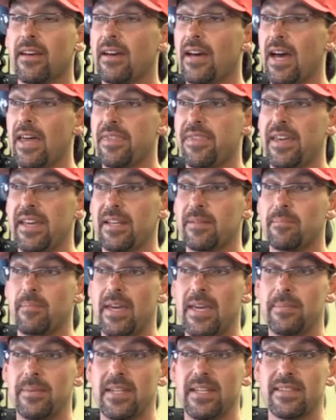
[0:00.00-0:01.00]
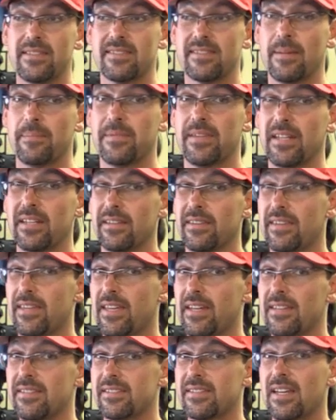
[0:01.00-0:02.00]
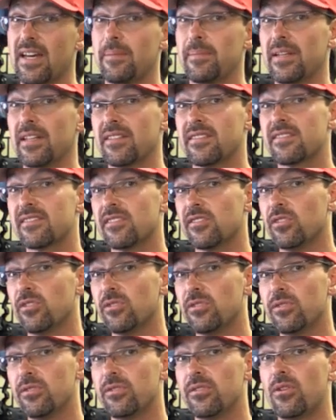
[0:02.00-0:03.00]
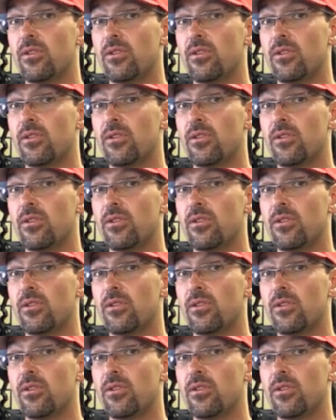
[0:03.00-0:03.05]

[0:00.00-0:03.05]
I think maybe it's something that is coming soon,